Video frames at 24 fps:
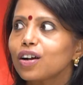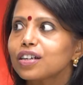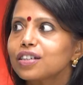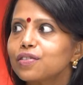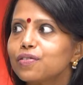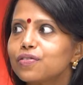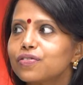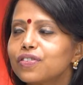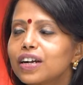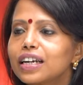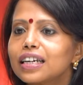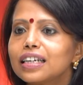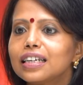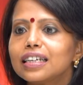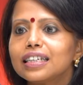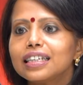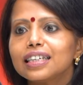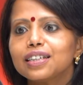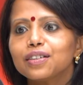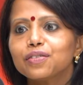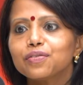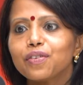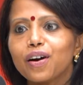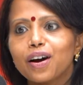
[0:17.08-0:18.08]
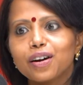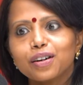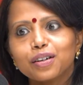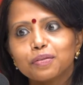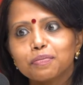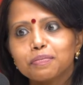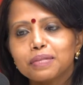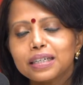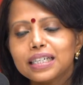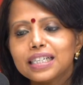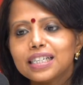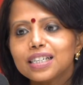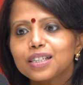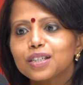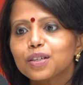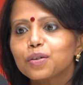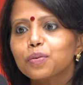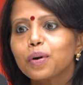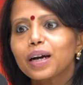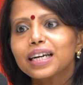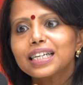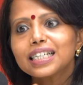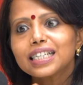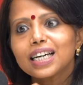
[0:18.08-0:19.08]
a friendly environment. It's
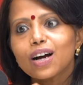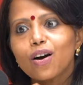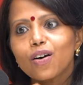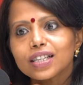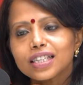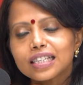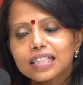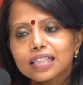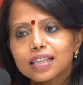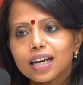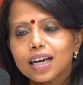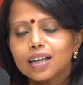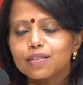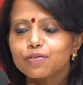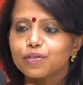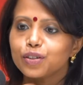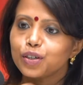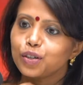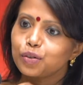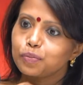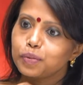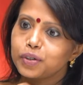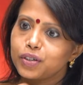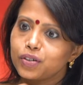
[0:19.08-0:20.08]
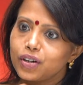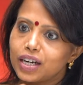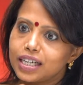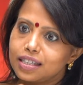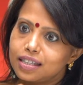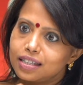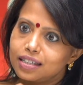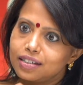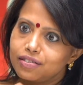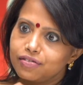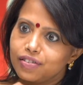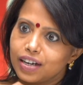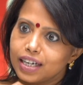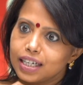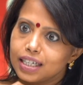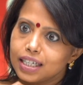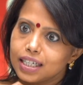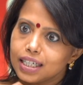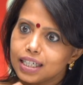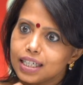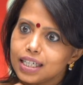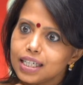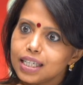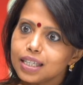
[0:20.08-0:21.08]
quite hostile for human rights
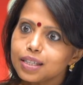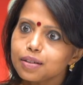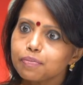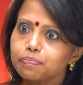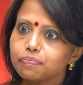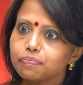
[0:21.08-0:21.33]
defenders